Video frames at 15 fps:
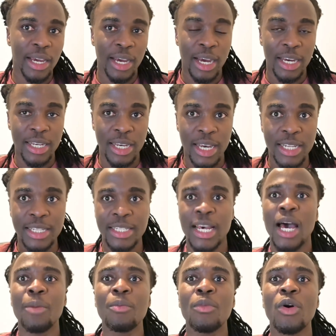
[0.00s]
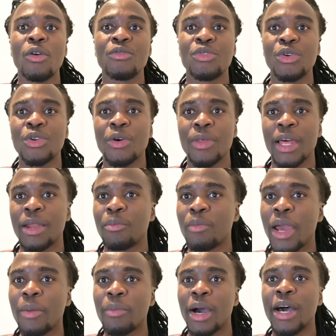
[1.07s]
as some of you know that
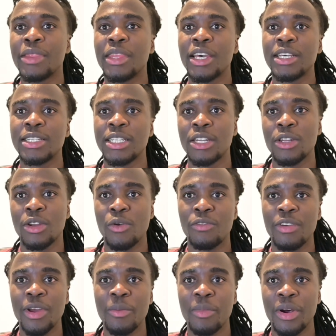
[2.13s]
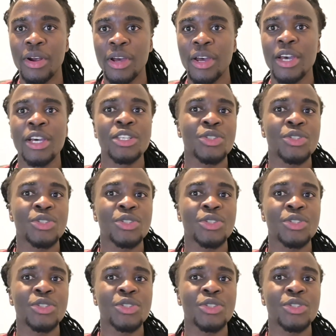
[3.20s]
my birthday is in November.